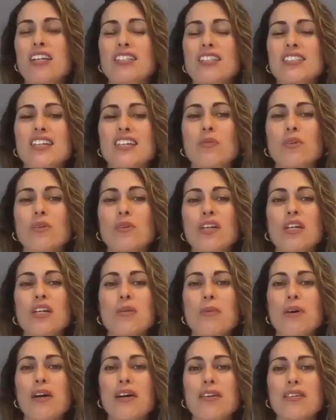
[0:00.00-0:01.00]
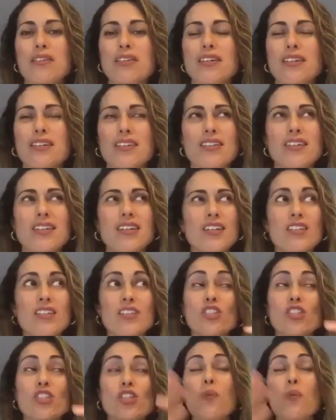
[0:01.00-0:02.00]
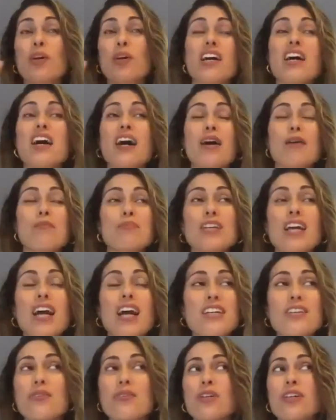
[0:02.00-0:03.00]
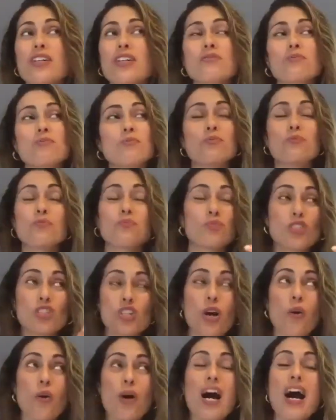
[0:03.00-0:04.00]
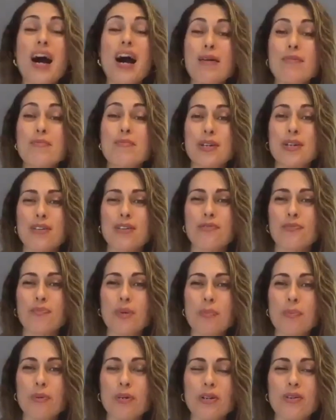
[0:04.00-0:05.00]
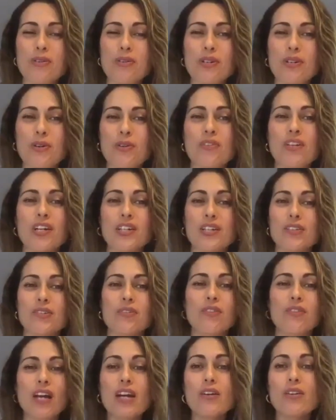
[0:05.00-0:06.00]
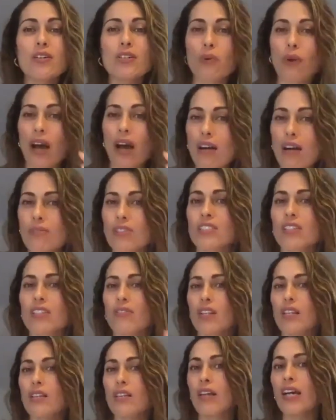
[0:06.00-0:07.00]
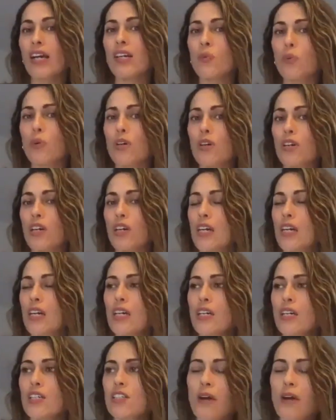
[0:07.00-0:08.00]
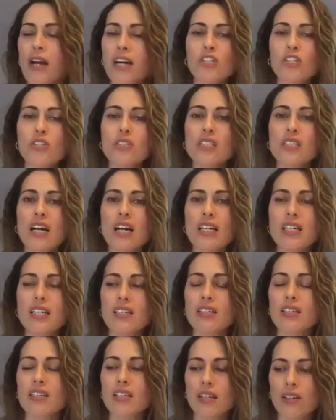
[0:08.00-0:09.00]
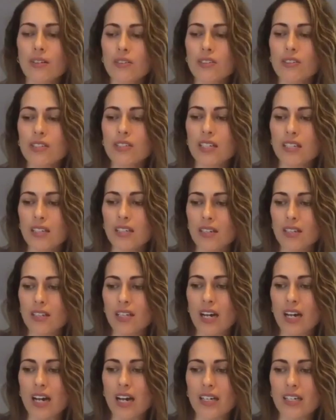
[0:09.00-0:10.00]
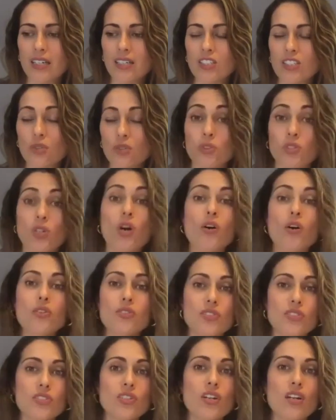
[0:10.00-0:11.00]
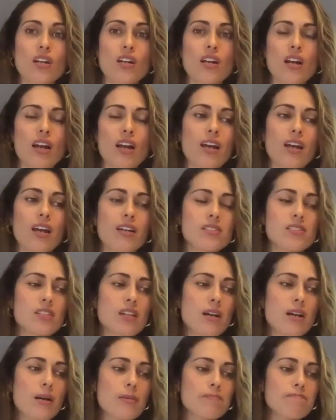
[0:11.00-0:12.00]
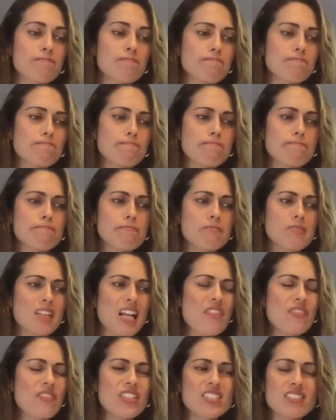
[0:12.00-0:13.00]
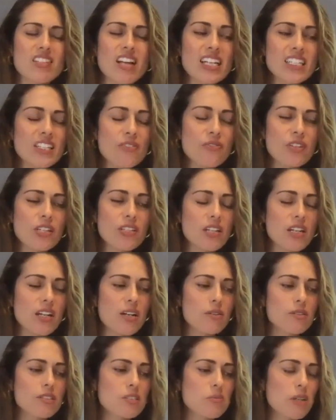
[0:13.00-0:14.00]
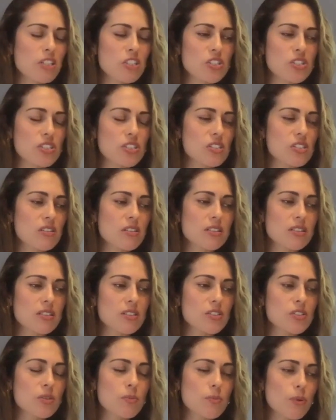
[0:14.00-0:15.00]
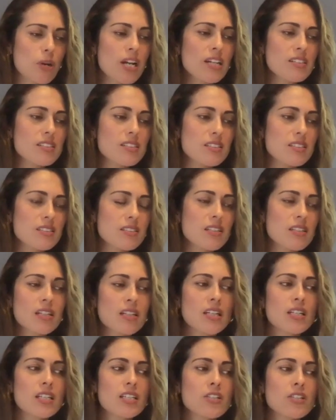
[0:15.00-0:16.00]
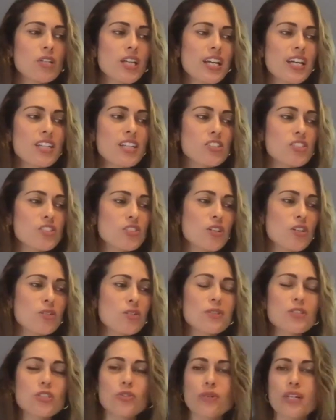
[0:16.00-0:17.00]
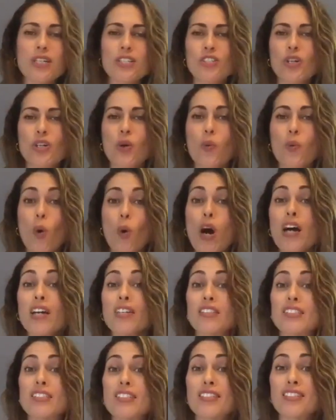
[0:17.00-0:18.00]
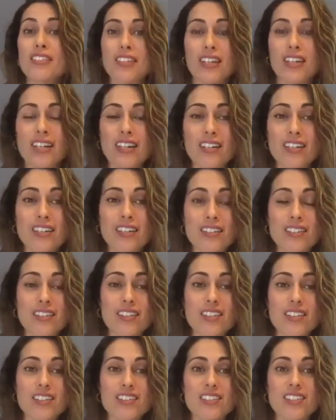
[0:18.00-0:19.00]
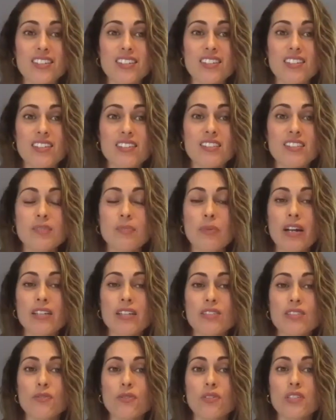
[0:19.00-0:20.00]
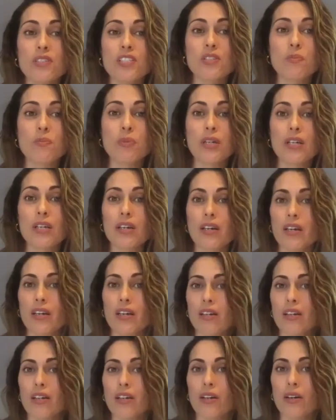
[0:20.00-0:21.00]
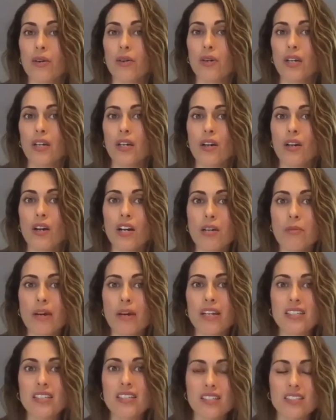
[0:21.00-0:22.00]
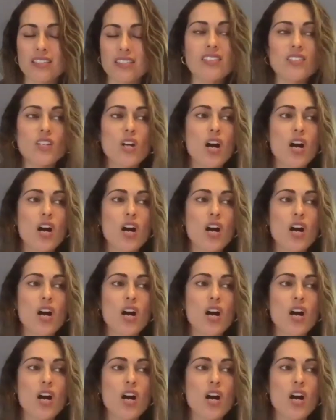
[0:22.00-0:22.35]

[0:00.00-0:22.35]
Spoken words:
It's like, we think about showing up. Yeah, you can show up, but if people don't know that you're there, or you haven't done the legwork, you're actually not going to yield the highest results. Mm-hmm. And the second thing that I always mention to brands is, you can't just go to a trade show once and expect for it to be, you know, an automatic success.